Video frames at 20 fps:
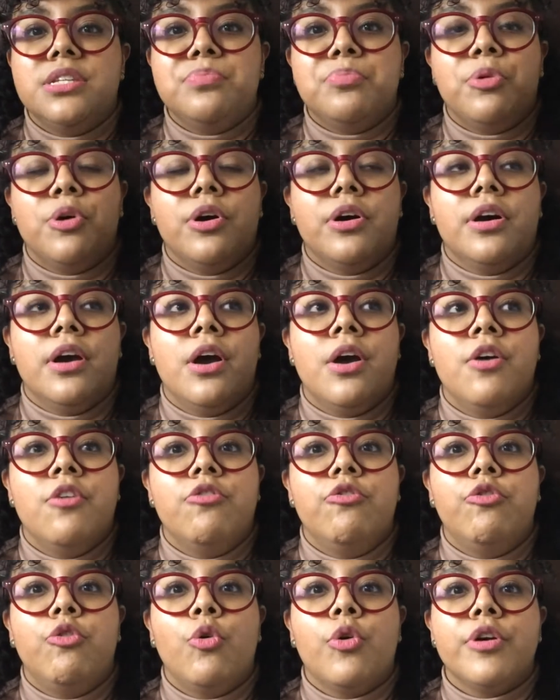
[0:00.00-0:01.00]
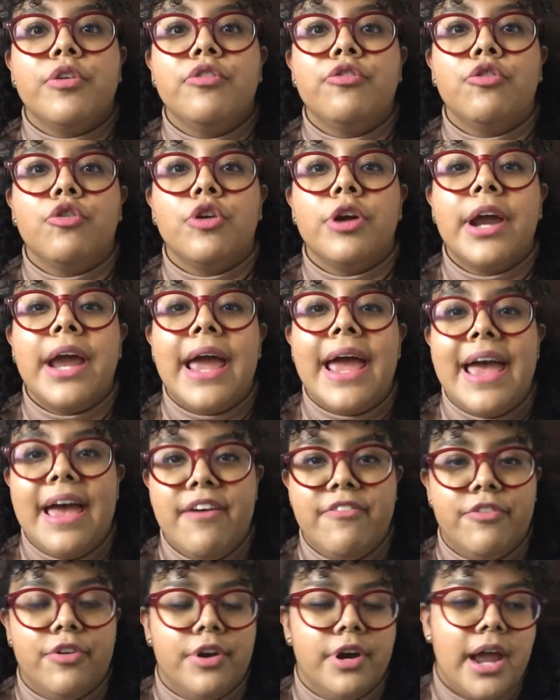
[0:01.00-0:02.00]
book for
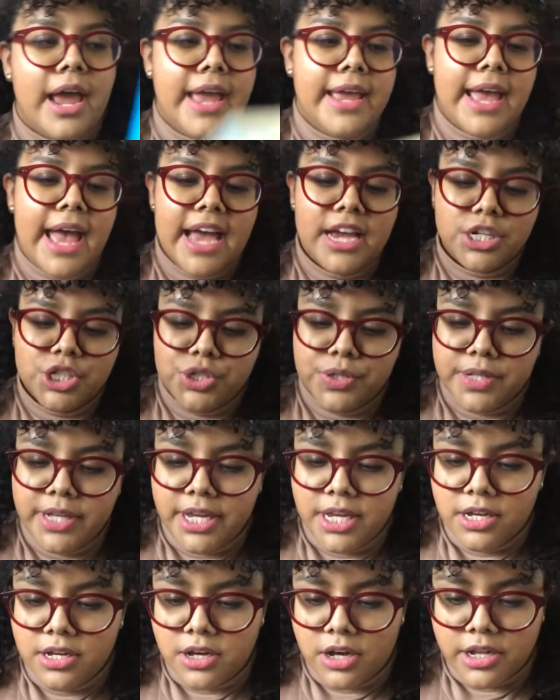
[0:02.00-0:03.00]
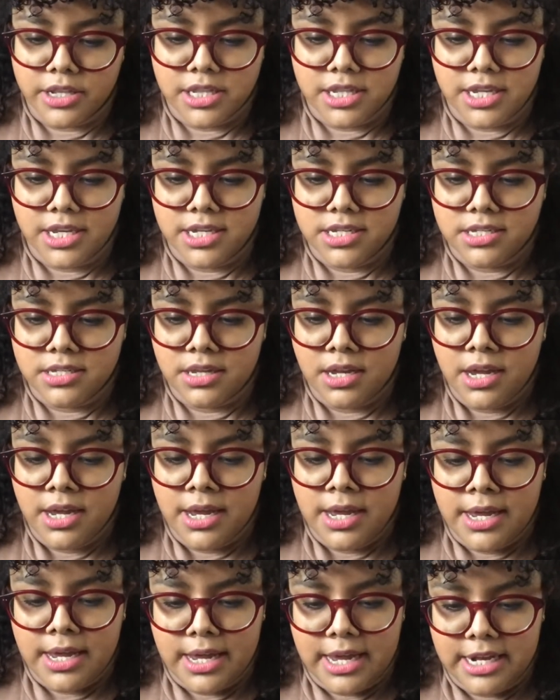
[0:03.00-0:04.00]
forever. I actually got this
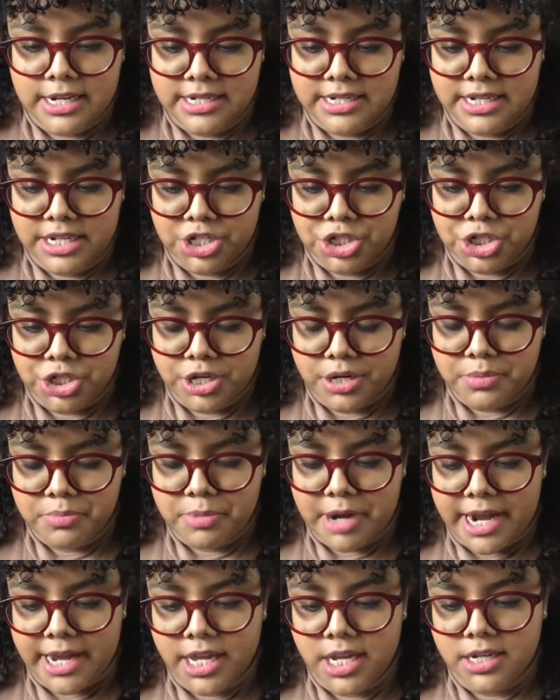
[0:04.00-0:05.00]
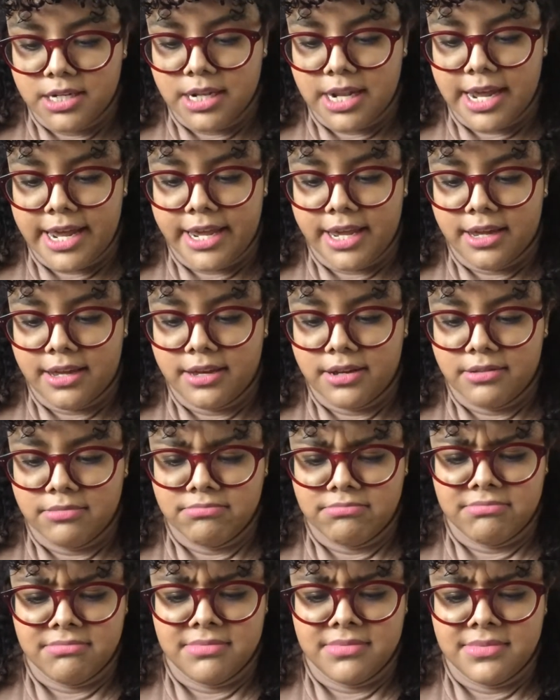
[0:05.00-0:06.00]
edition back in, like,
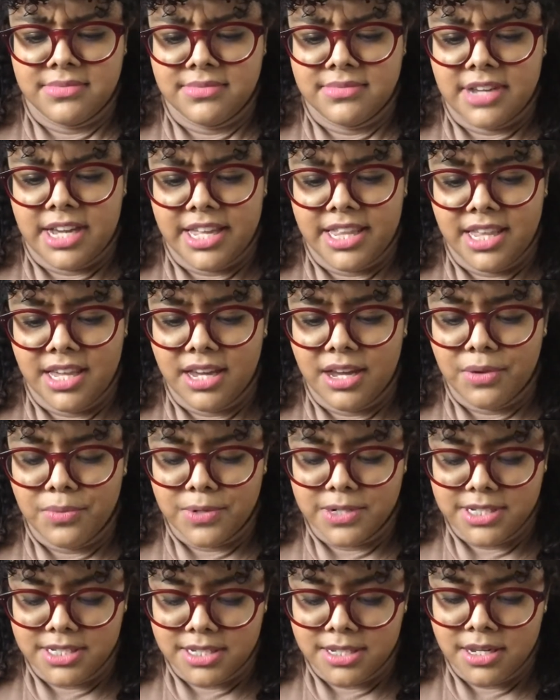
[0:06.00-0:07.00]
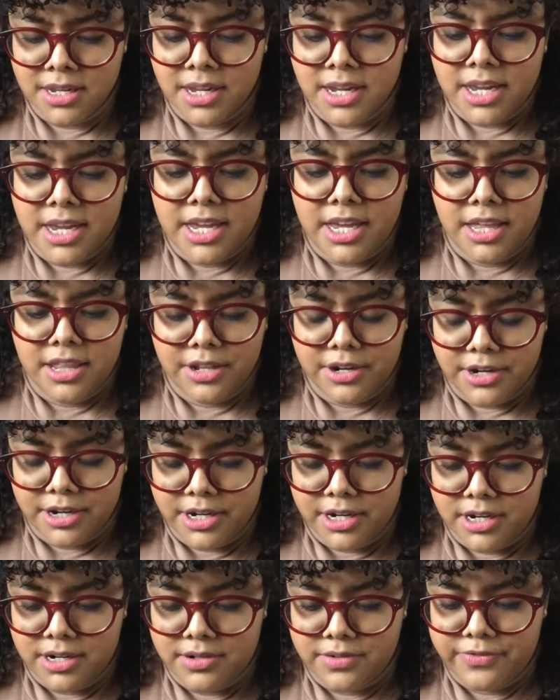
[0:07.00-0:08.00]
I think I was
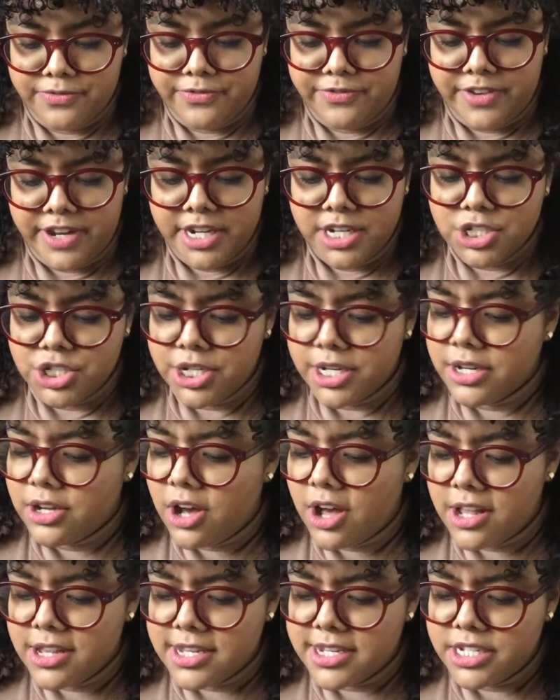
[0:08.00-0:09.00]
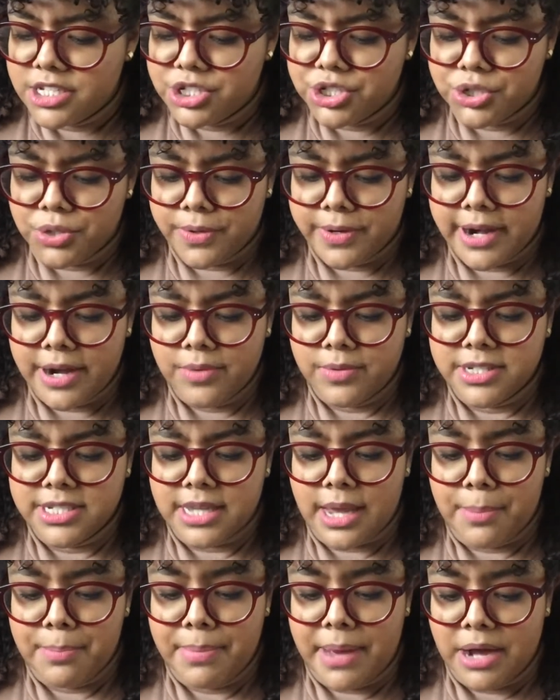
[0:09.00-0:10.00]
either finishing college or I was
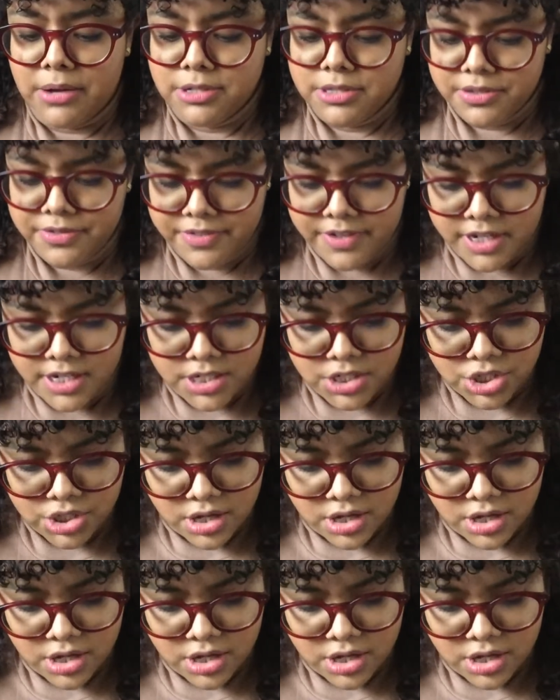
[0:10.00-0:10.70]
about to finish